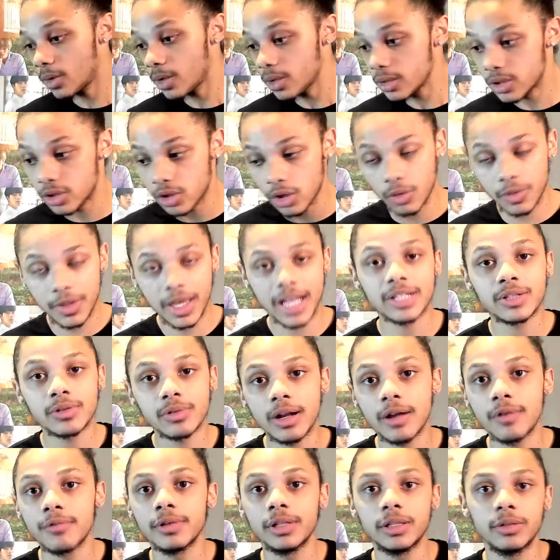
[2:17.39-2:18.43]
So that's what I
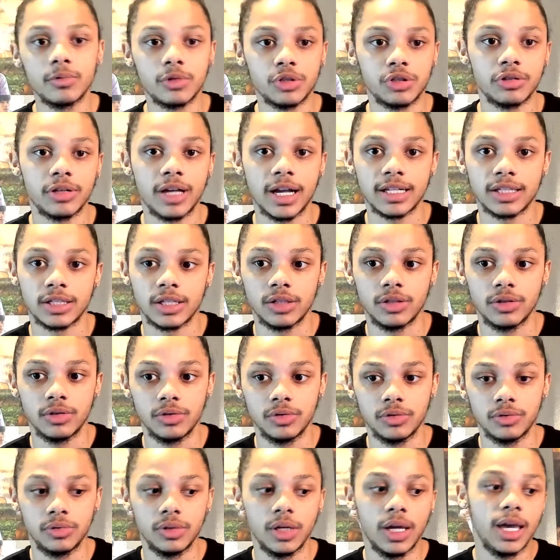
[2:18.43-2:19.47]
really want you guys to do